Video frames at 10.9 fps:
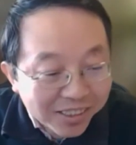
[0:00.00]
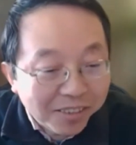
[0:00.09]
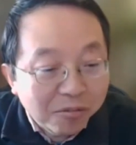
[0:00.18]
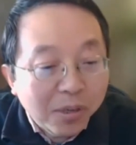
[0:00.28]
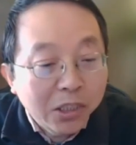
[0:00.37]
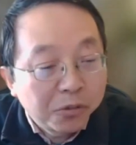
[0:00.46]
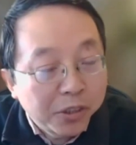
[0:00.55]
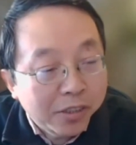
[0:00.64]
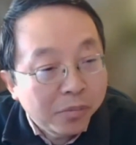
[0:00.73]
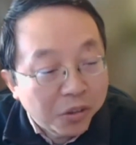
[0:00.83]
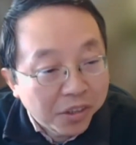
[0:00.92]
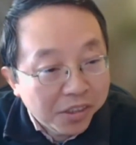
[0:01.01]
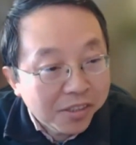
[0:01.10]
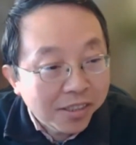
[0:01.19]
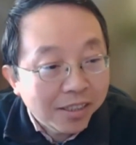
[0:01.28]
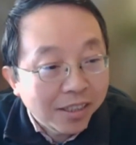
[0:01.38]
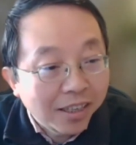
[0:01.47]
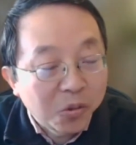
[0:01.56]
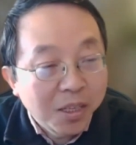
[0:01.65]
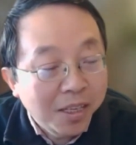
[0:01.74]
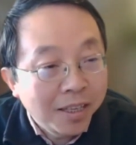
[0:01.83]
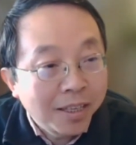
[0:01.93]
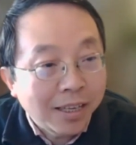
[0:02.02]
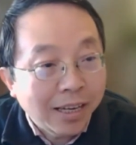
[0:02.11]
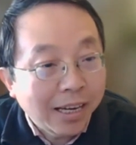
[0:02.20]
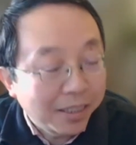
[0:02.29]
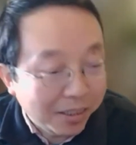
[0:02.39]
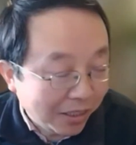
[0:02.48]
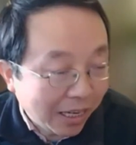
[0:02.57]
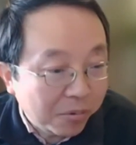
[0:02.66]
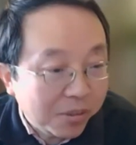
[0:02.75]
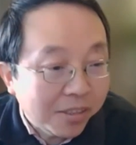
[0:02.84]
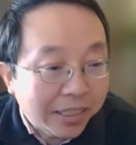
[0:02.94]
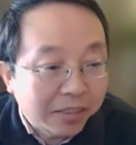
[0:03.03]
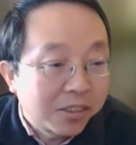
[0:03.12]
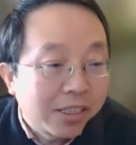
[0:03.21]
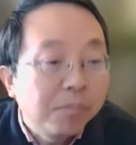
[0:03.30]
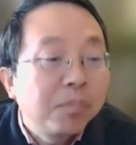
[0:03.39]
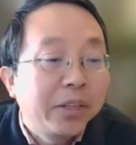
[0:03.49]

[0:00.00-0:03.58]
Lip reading: Such a wonderful experience. So I would say that